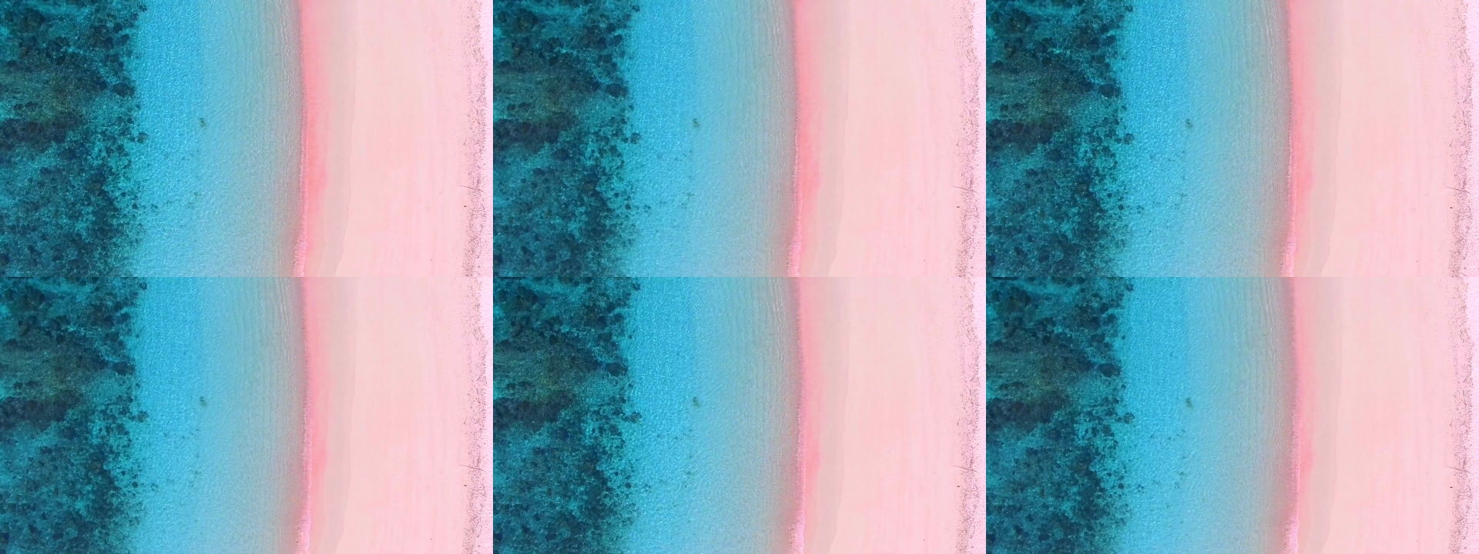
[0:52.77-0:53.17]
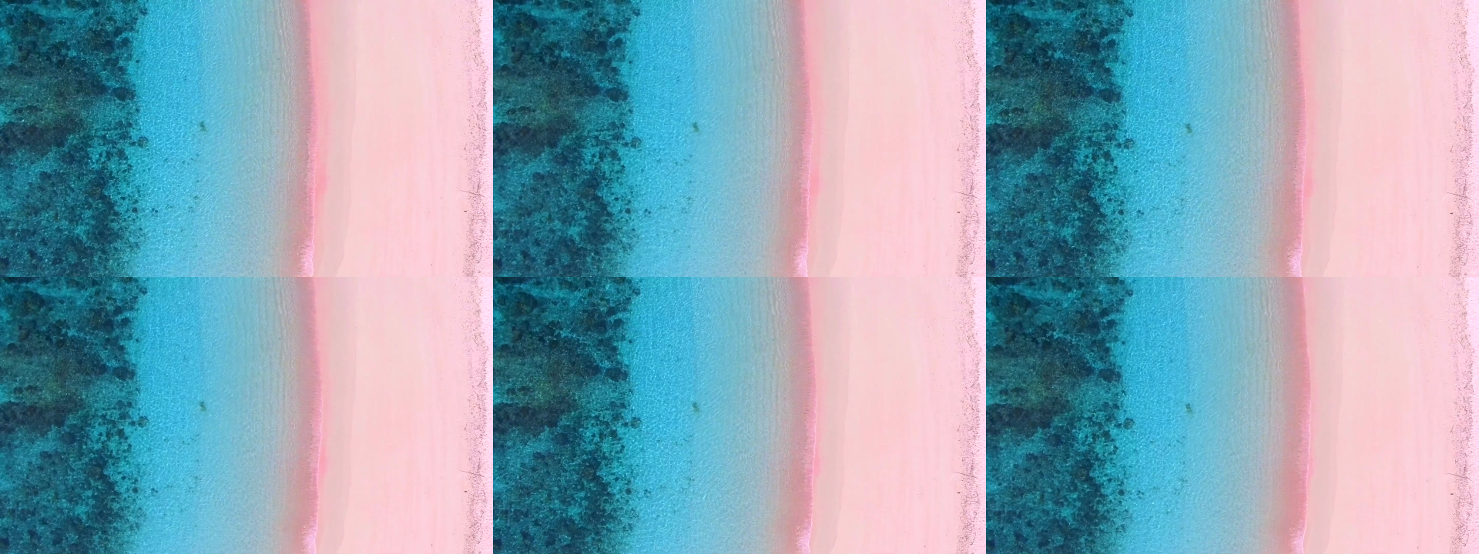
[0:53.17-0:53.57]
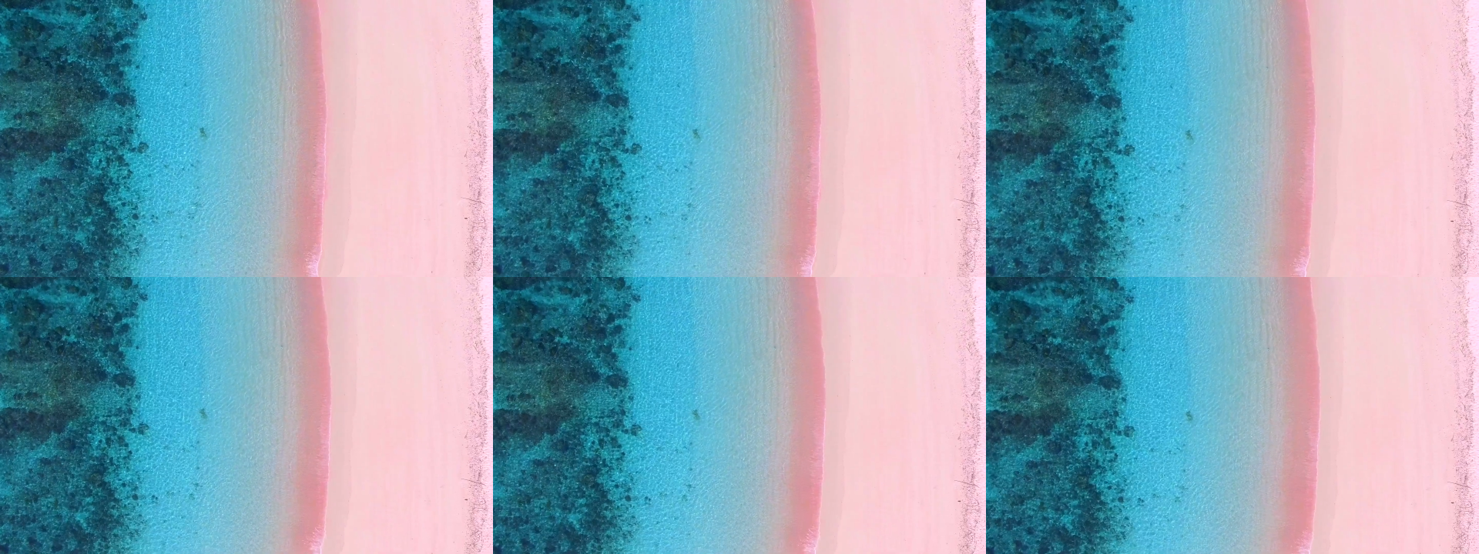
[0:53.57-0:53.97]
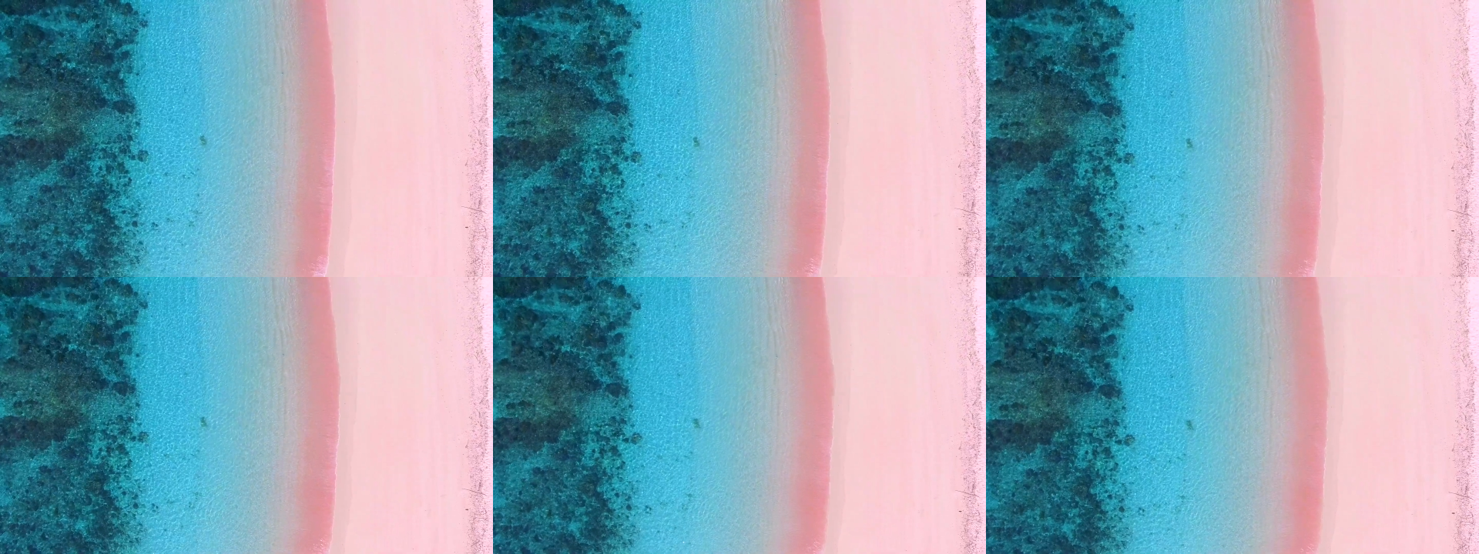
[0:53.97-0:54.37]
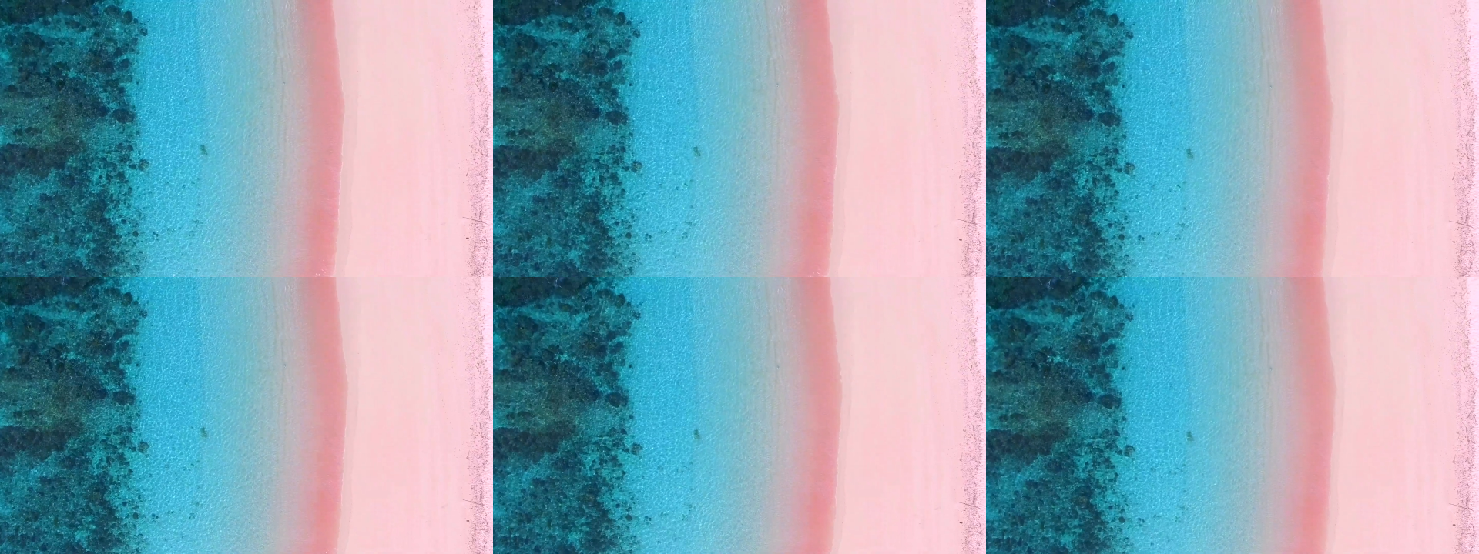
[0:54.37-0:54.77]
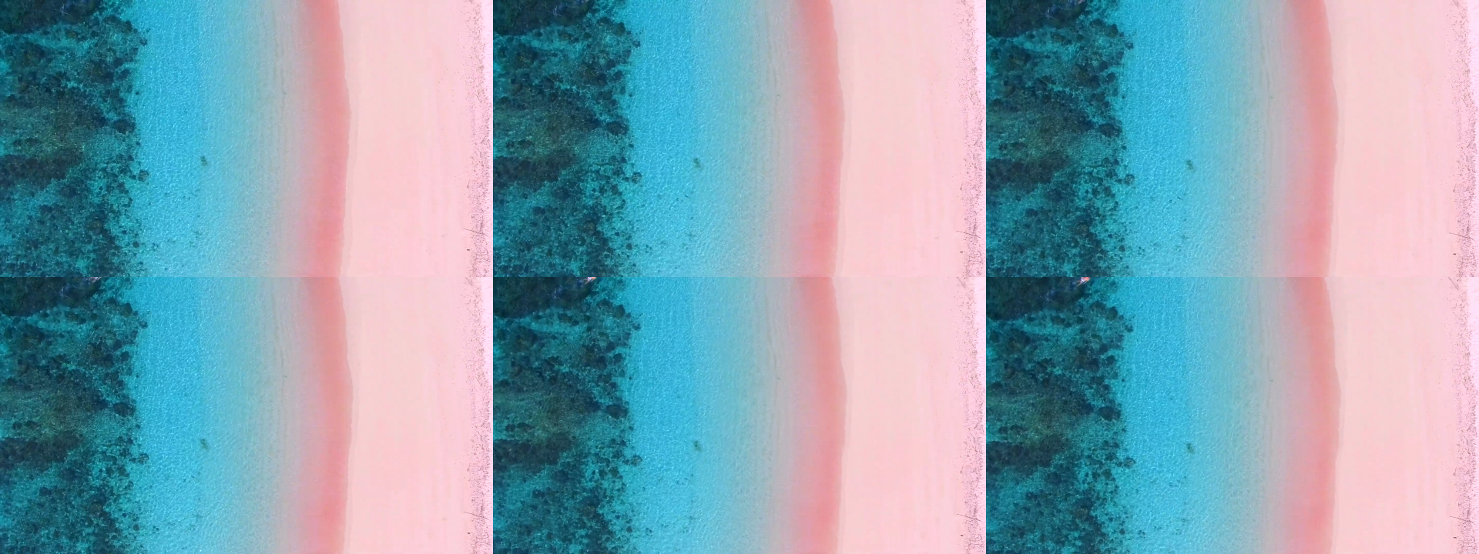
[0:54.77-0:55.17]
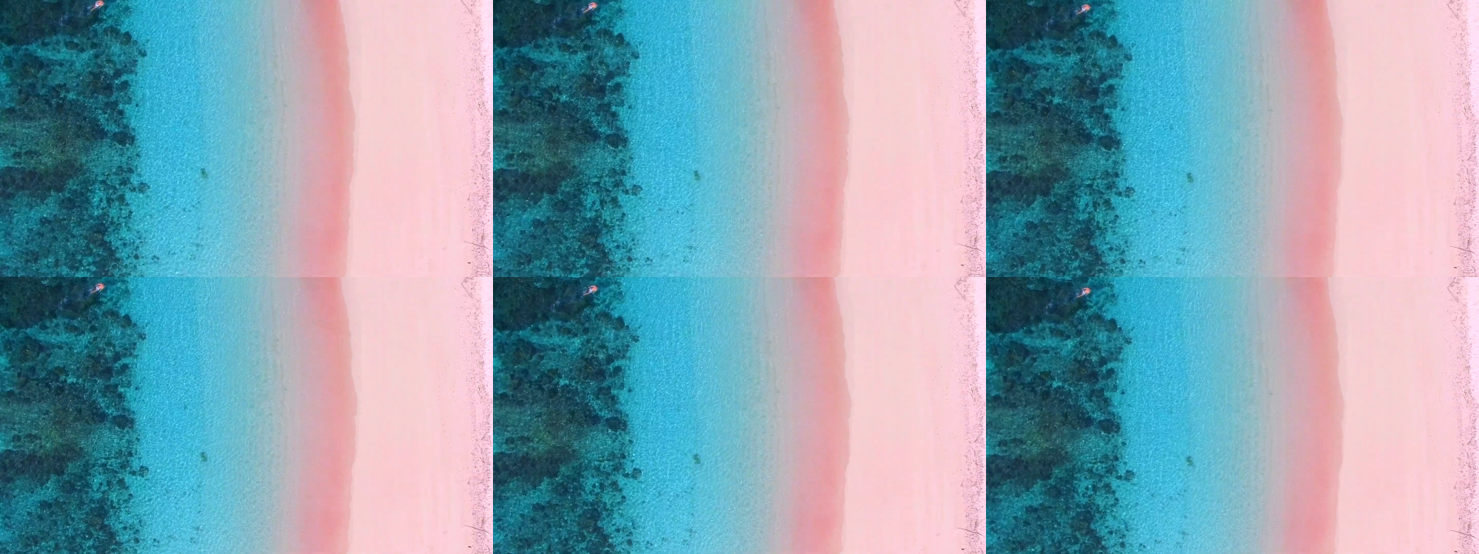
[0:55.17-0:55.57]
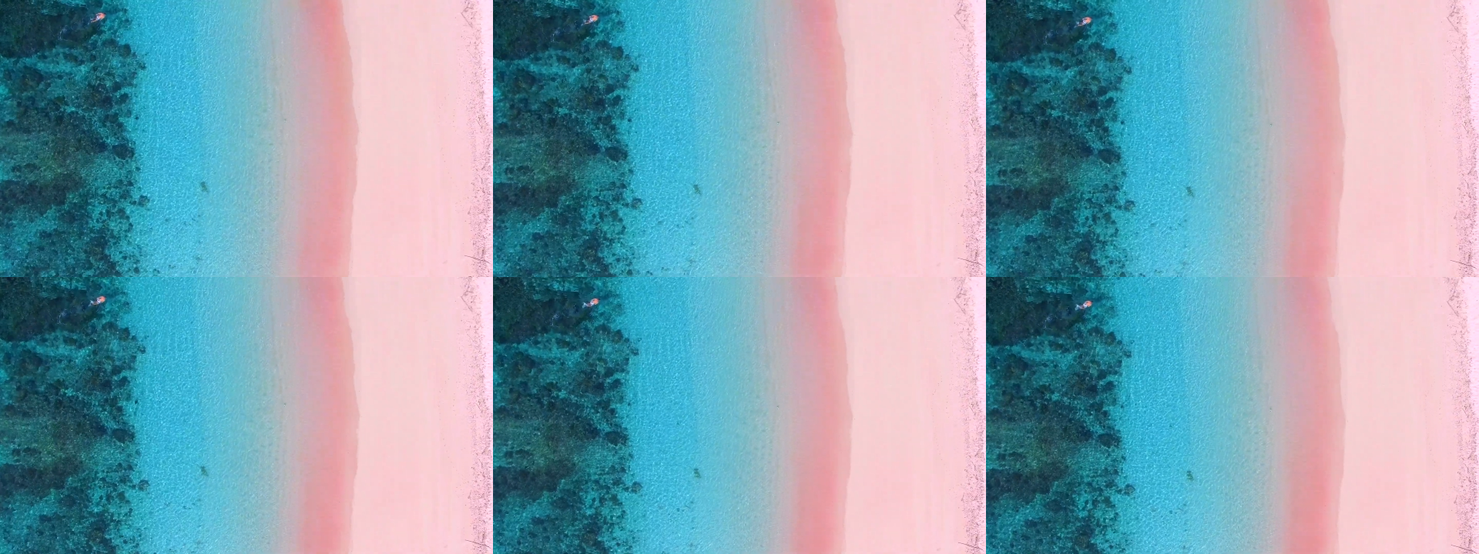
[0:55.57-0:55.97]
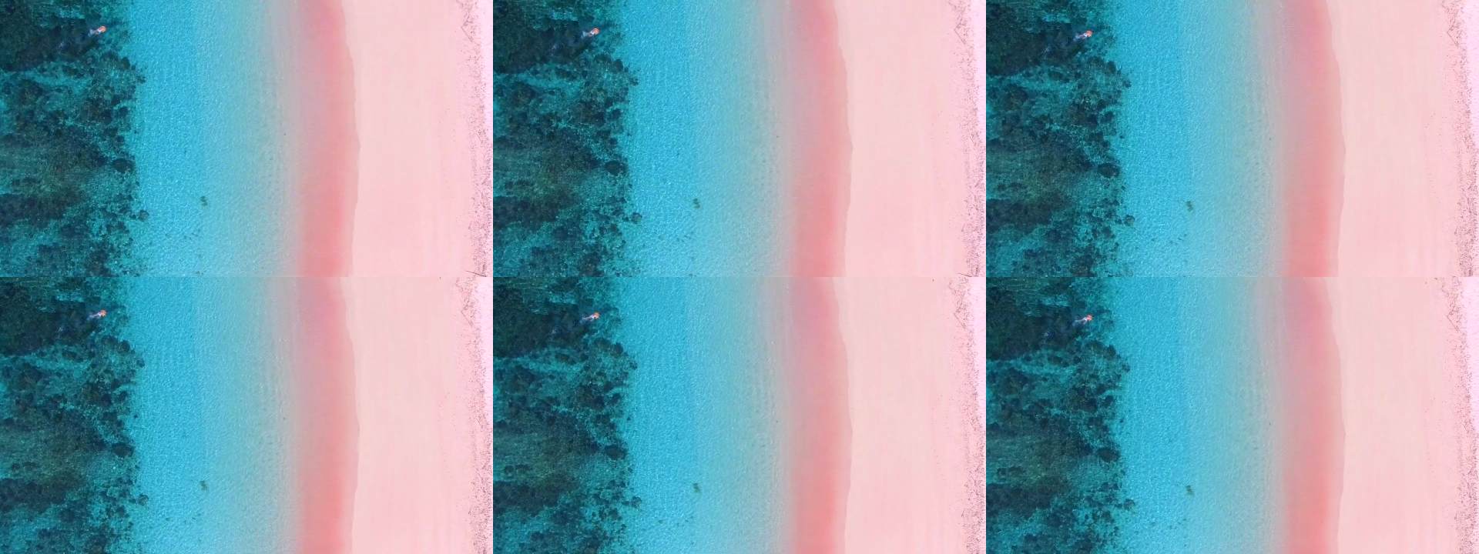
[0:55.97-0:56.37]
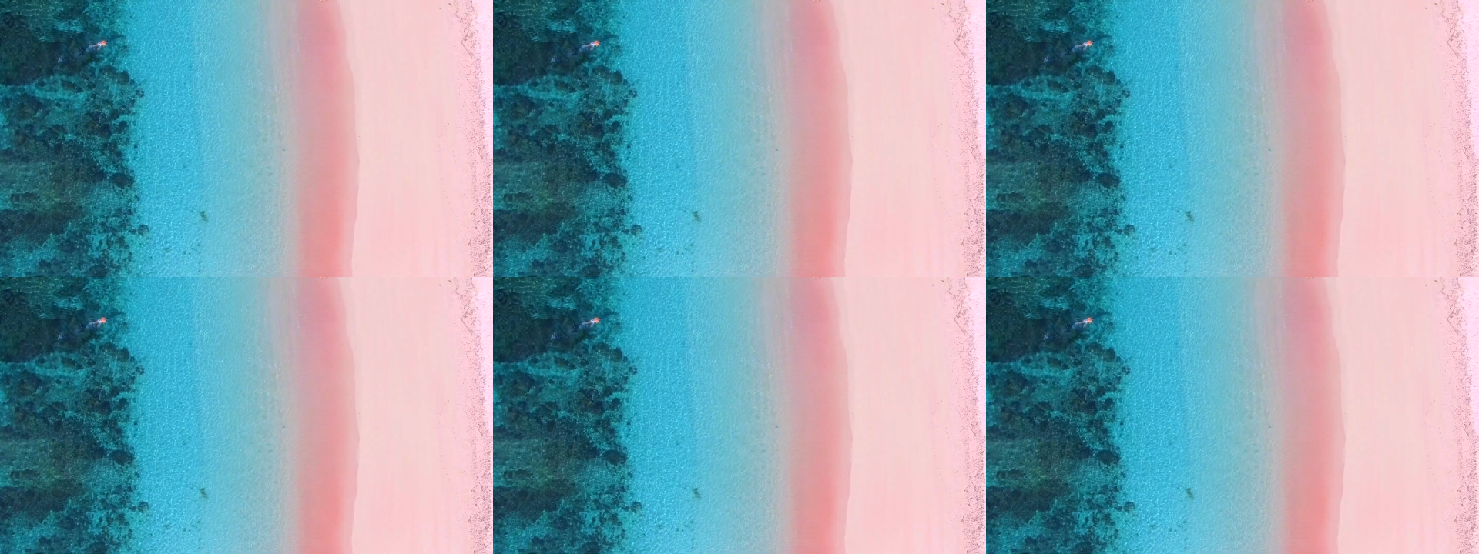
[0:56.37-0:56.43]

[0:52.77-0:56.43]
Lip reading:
Nobody's mouth can be seen.